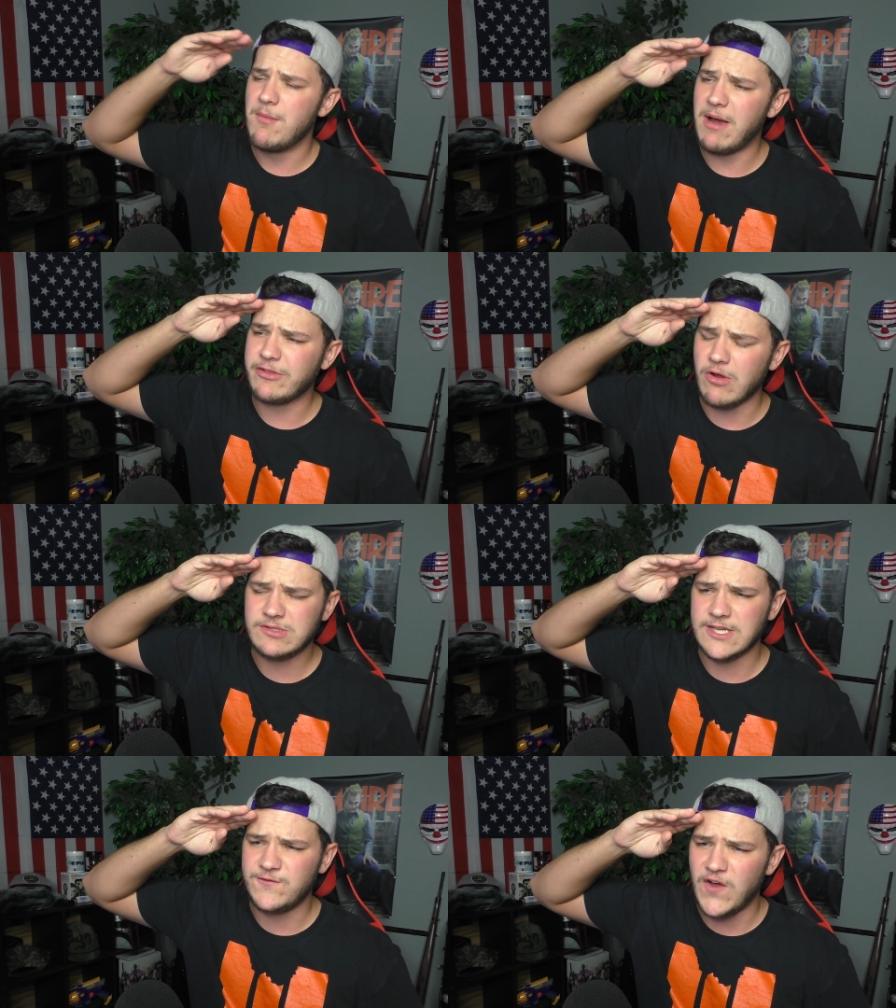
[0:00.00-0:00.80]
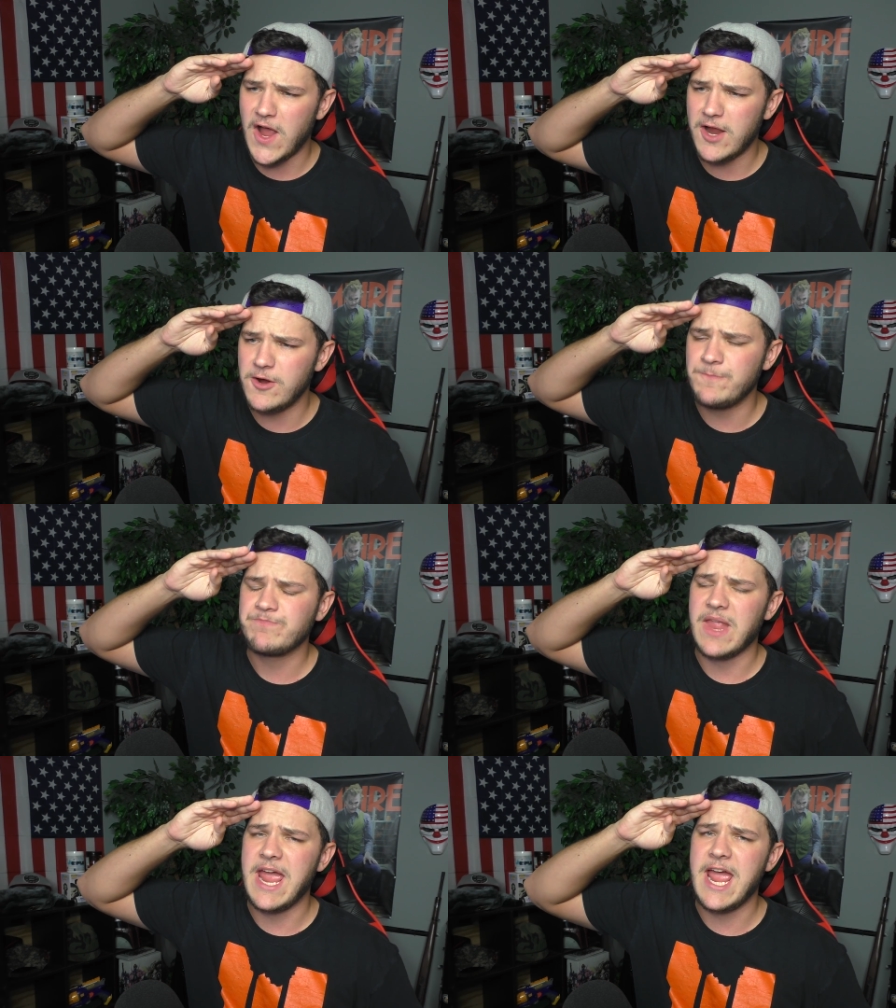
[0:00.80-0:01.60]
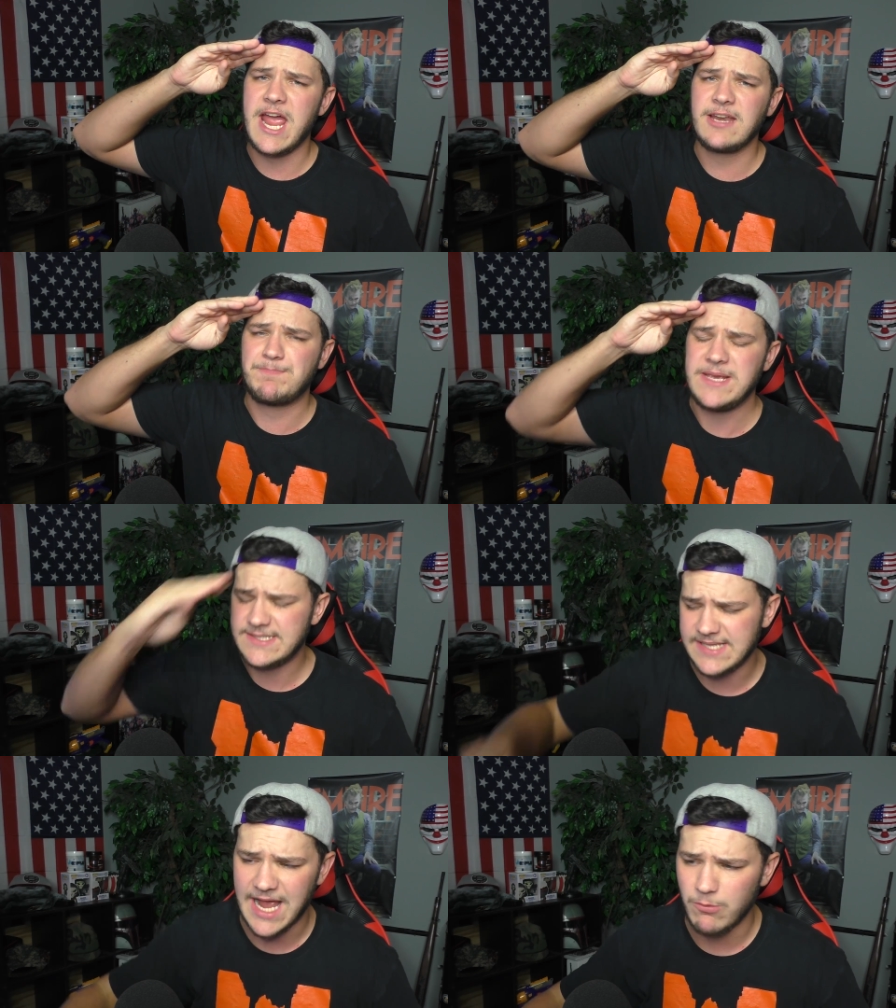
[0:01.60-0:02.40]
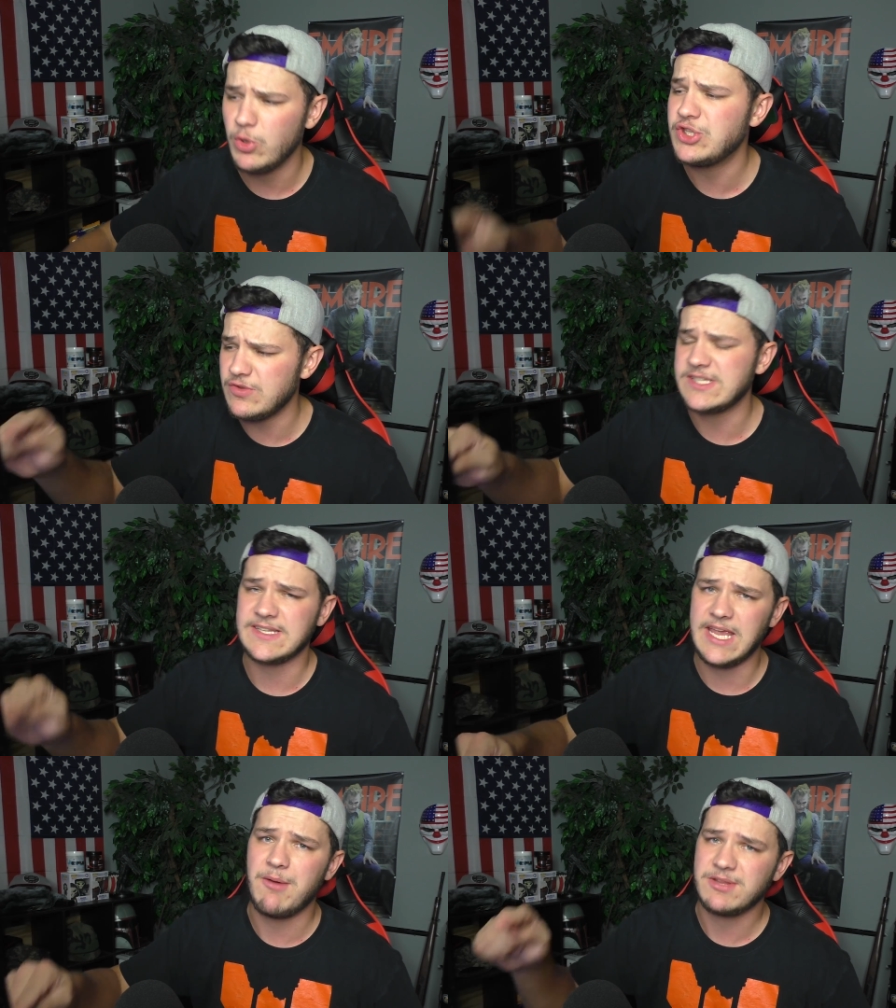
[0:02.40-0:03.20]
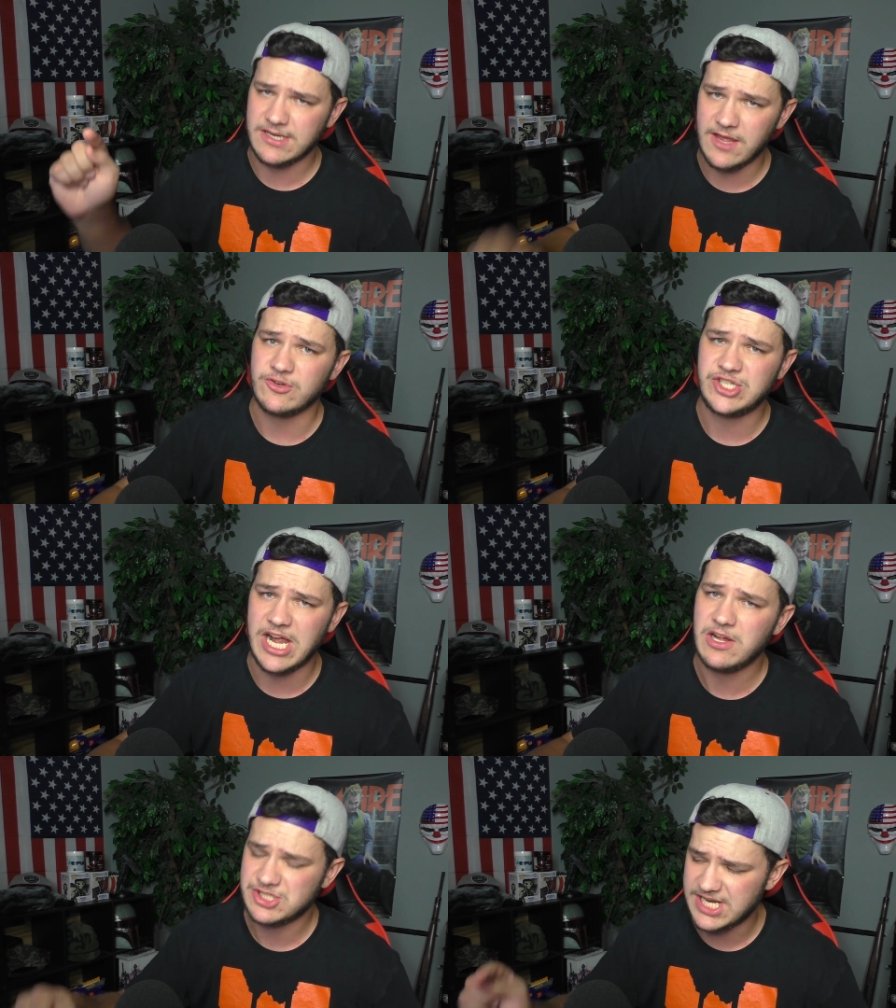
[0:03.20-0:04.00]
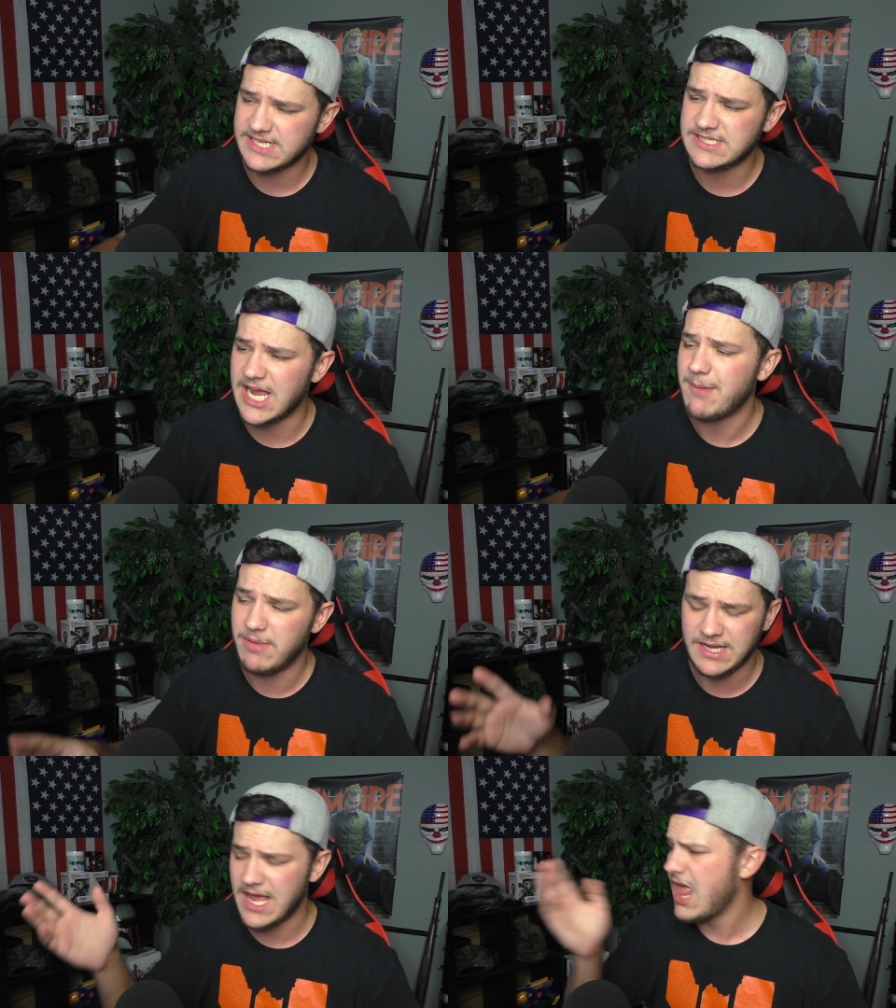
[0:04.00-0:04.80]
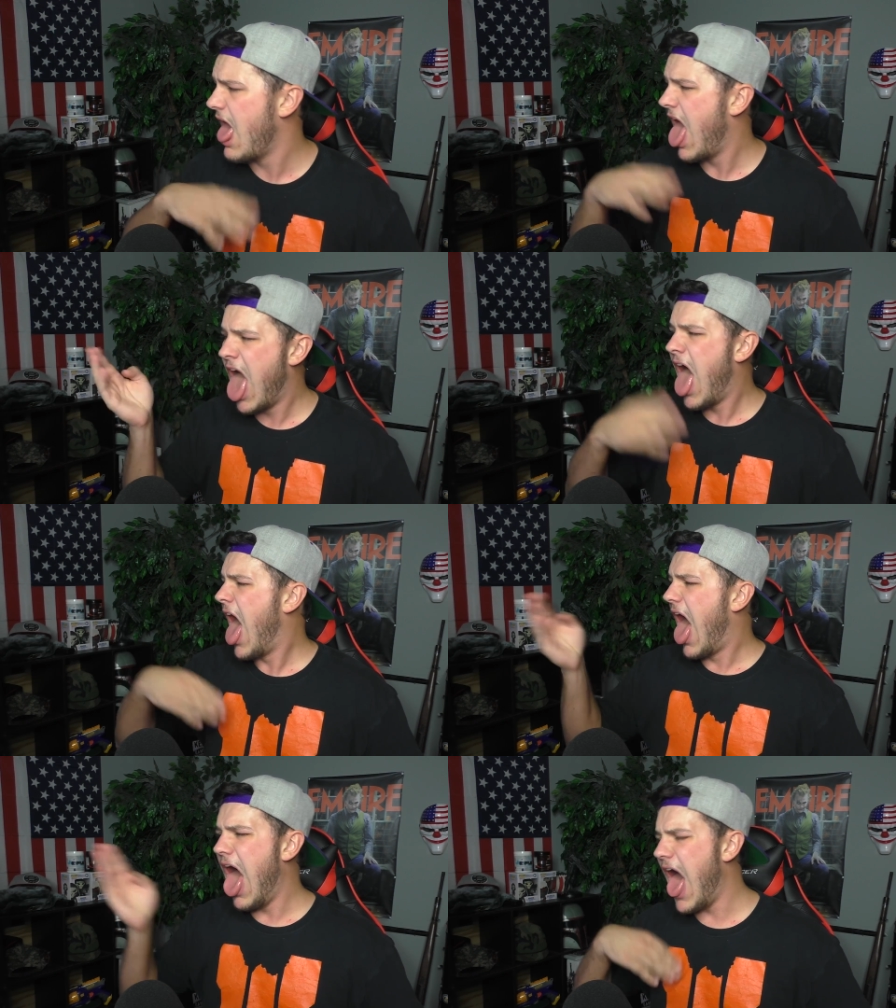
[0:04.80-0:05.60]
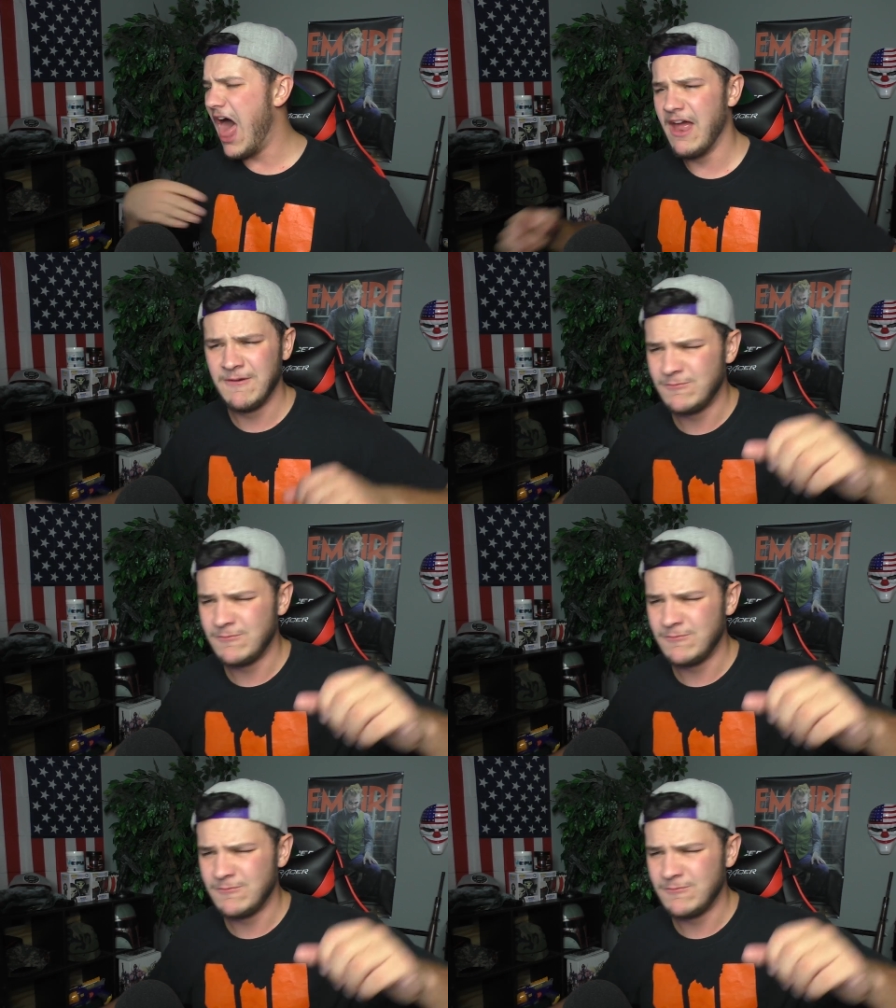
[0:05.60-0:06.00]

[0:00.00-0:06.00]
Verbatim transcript: My throat's on fire. And peace out. We'll do this again with another challenge next time, but, uh, eh.